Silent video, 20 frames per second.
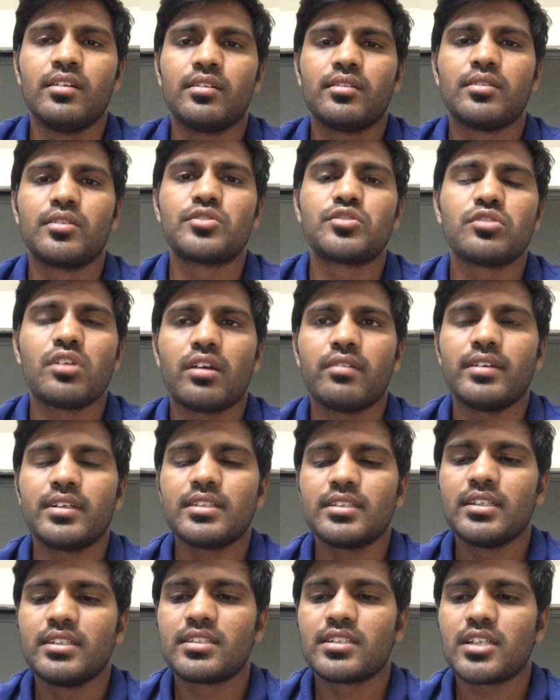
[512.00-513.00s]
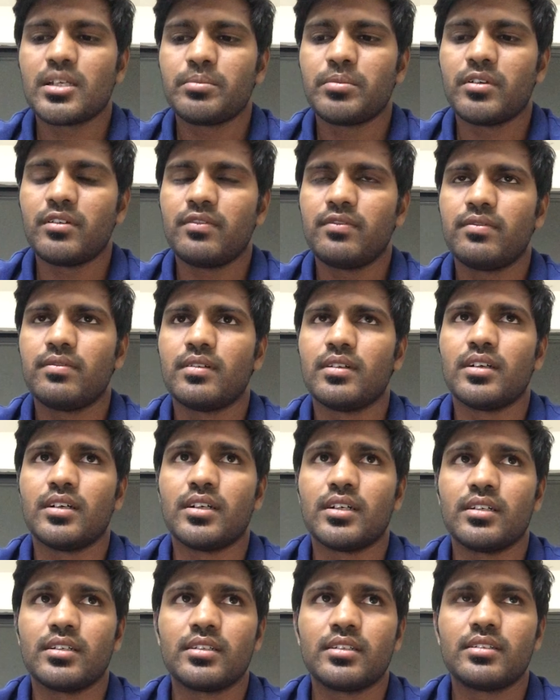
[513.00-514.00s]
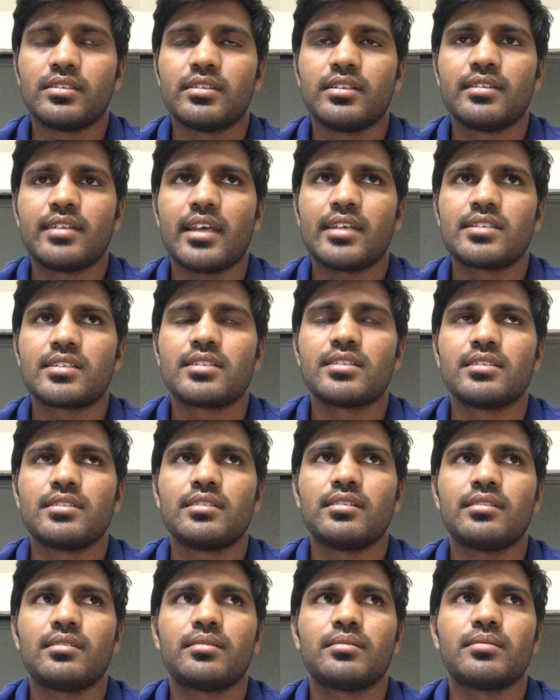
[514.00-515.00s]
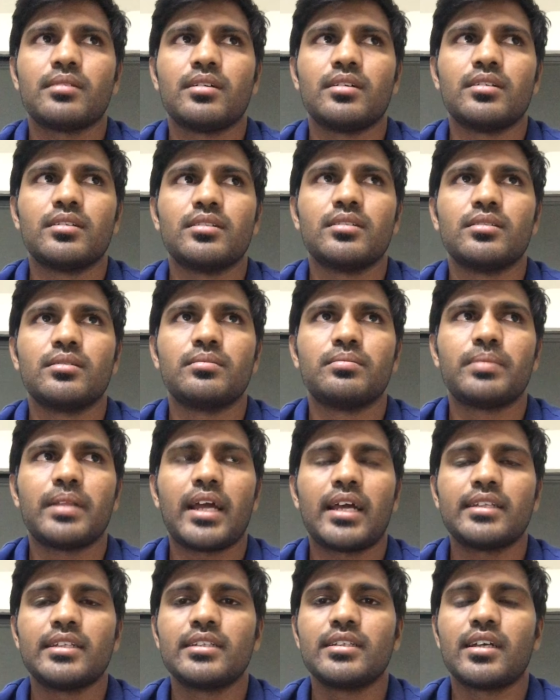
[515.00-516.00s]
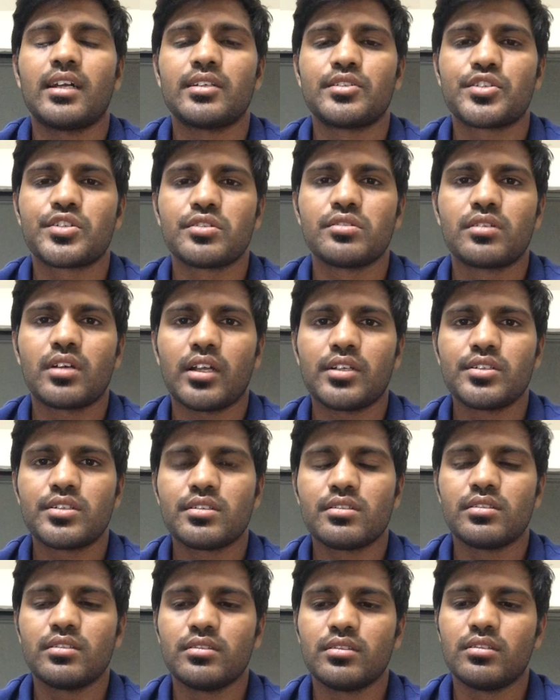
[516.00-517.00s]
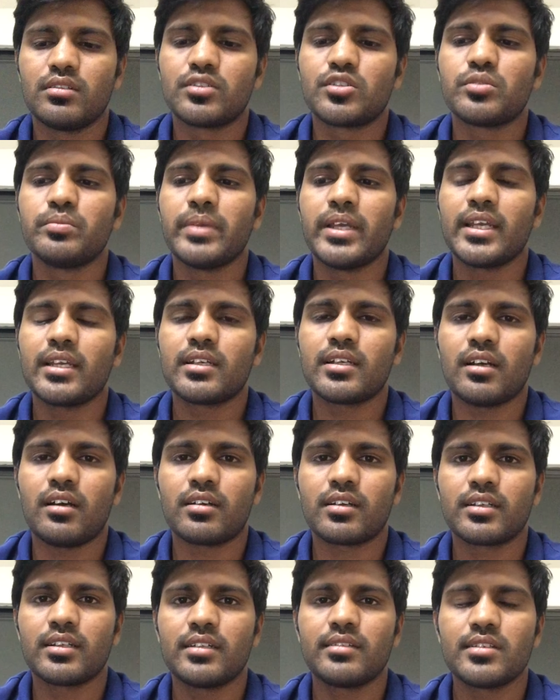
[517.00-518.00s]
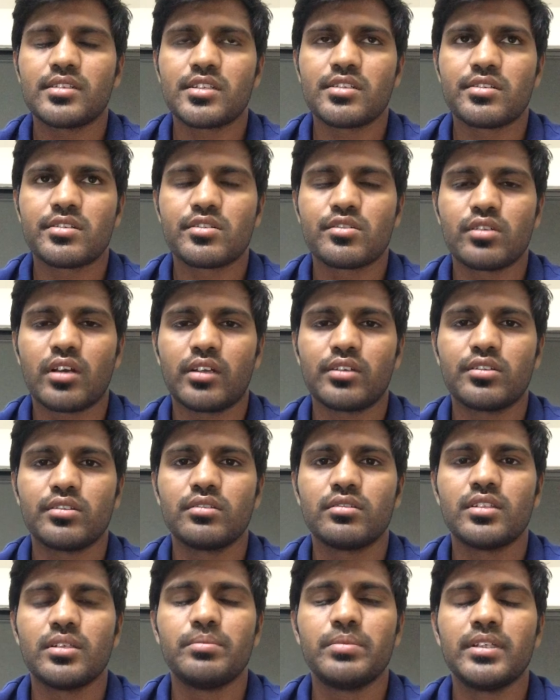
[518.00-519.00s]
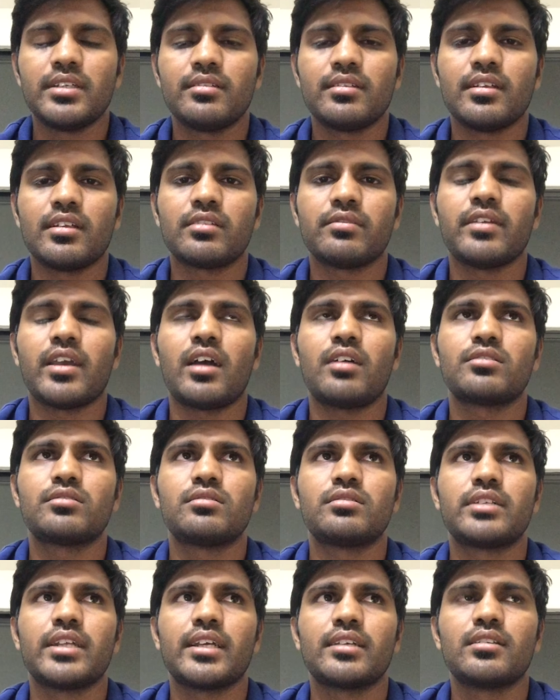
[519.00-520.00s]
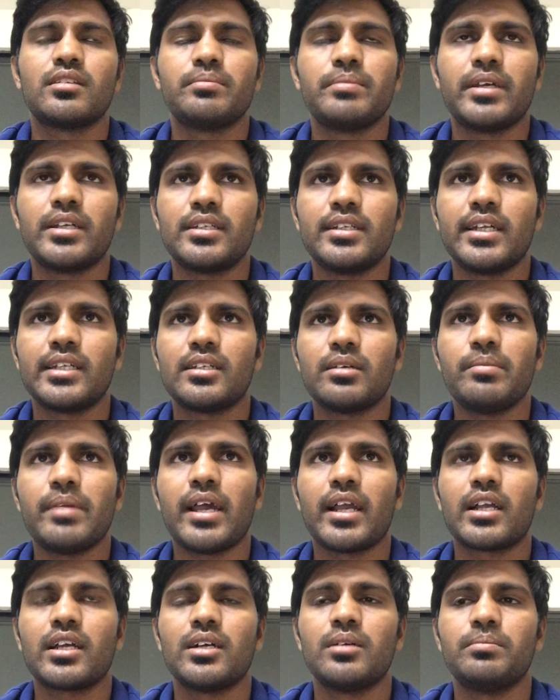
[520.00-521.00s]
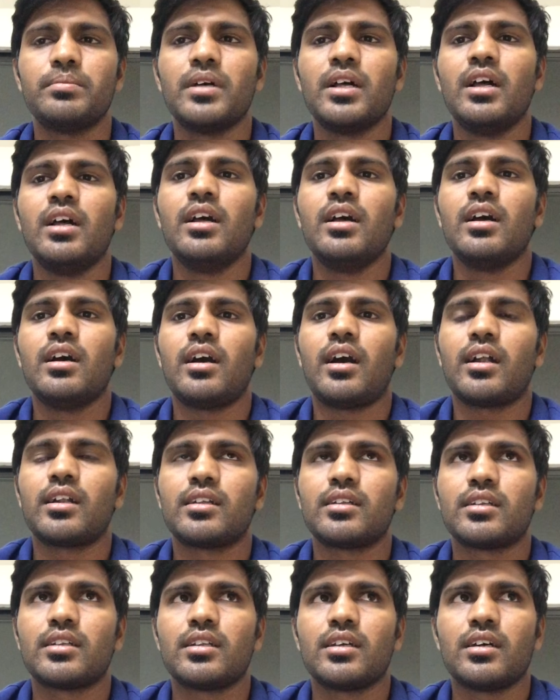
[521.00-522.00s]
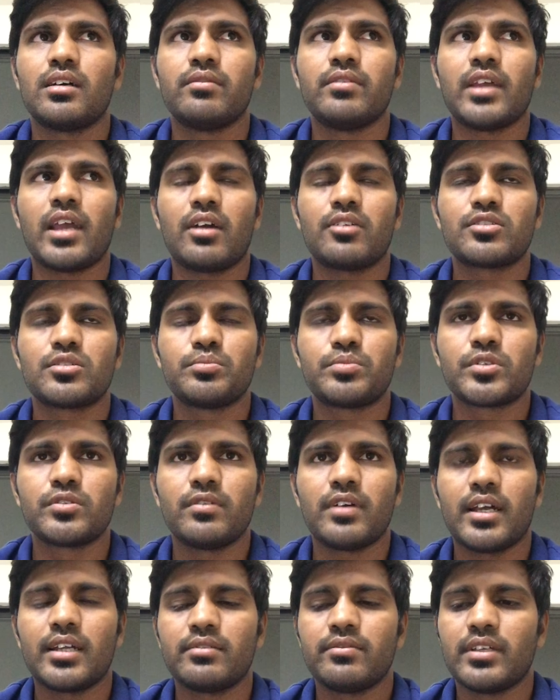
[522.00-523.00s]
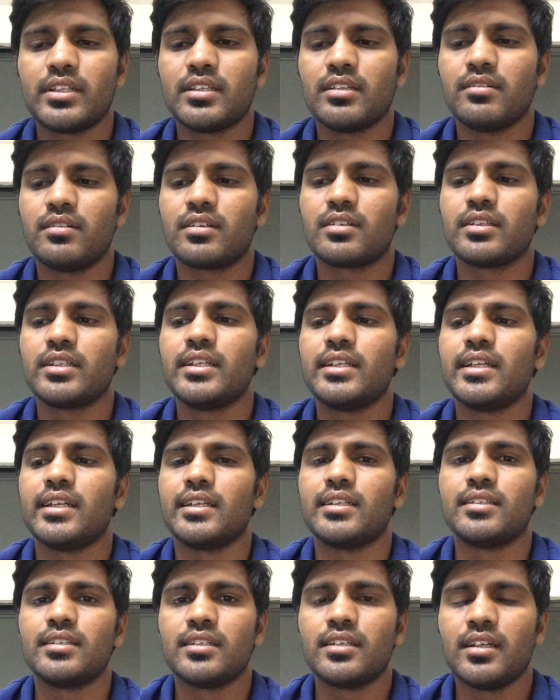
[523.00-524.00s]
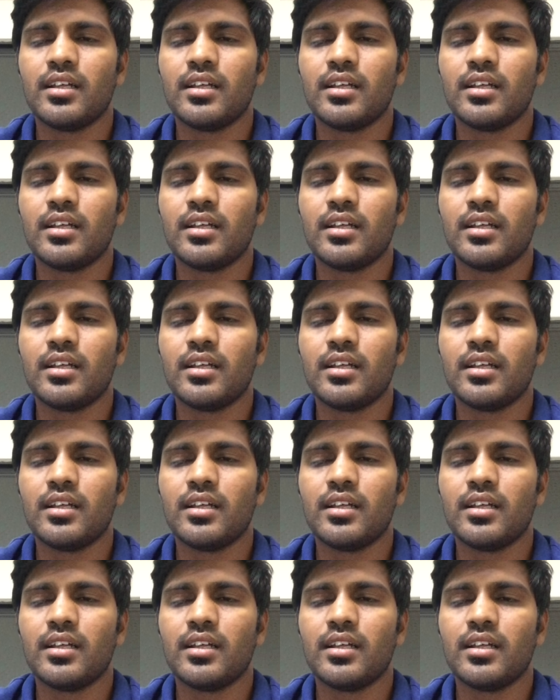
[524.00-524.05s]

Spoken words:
So to avoid these type of disasters, planning, and to continue to make organizations to continue the business, we have to take the data backup, and we have to provide when they are needed.